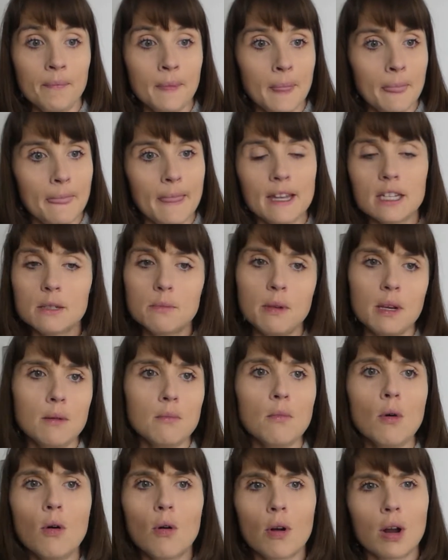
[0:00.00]
there's been
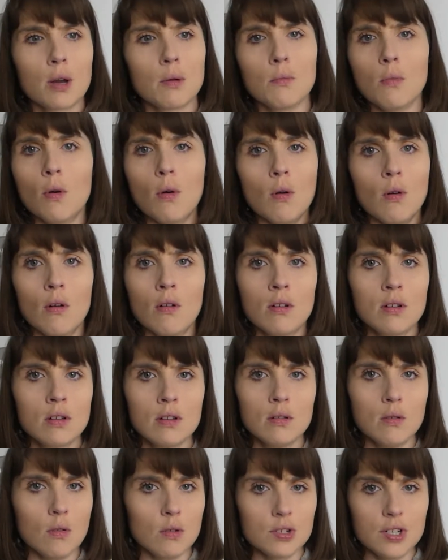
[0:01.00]
more and more
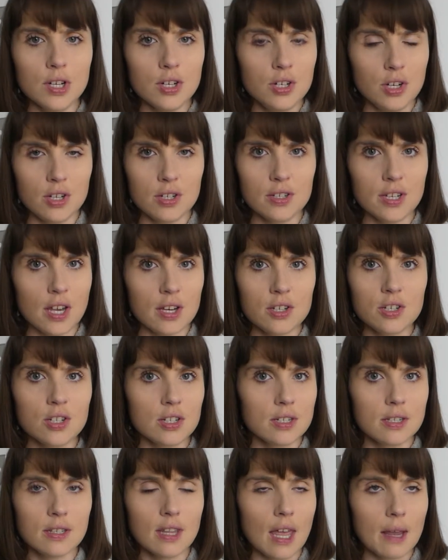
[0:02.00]
auditions that
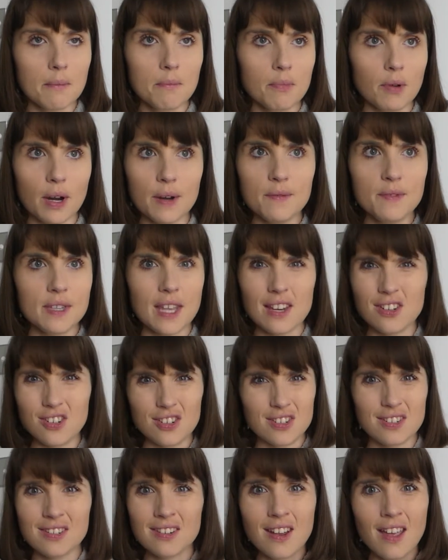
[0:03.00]
just like briefs that
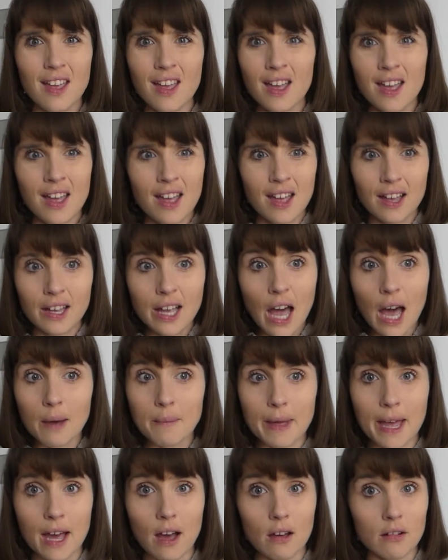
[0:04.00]
just come
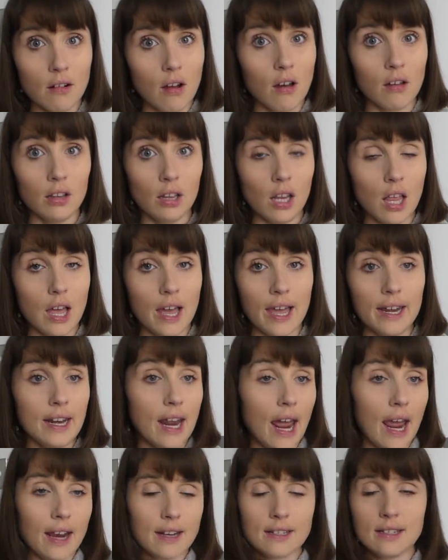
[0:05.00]
out online,
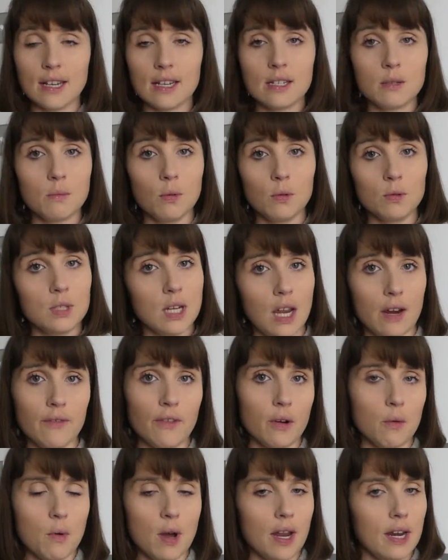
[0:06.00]
accessible to
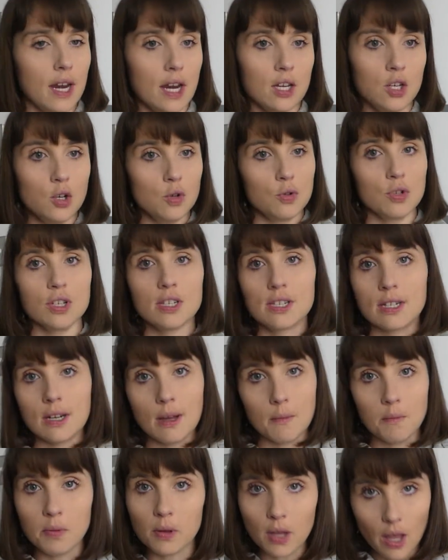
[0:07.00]
everyone, and you just
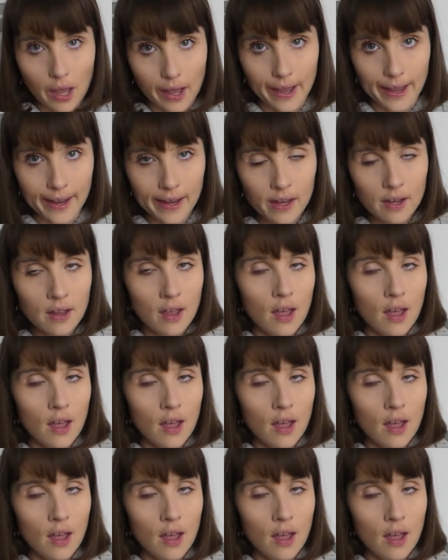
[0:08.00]
apply.